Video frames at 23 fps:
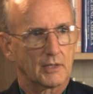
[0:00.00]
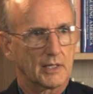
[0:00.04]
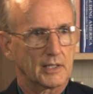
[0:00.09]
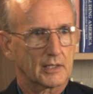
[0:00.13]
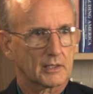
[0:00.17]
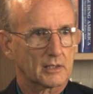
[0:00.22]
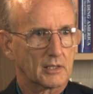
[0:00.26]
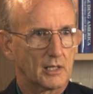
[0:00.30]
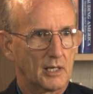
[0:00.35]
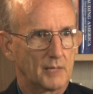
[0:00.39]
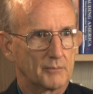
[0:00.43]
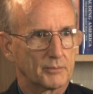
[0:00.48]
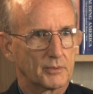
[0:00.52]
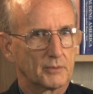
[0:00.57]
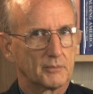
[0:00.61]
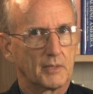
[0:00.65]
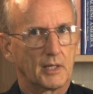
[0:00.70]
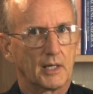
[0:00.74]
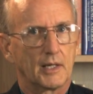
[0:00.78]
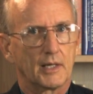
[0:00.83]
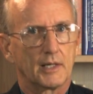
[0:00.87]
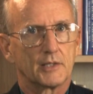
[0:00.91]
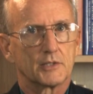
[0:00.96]
a
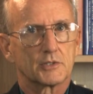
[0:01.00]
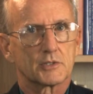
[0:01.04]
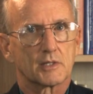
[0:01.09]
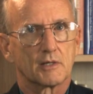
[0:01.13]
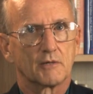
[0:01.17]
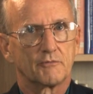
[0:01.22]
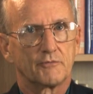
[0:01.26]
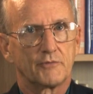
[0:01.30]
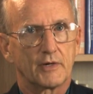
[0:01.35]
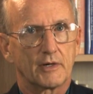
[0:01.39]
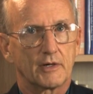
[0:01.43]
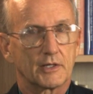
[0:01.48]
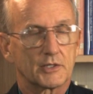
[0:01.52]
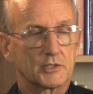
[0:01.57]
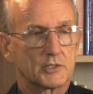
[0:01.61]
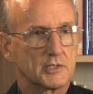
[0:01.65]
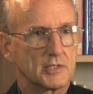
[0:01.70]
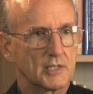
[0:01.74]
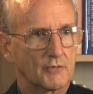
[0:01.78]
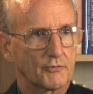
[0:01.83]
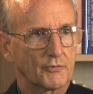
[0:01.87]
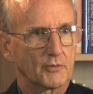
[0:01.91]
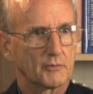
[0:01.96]
compromise of various
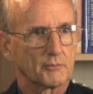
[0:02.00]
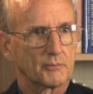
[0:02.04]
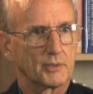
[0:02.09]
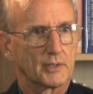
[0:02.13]
different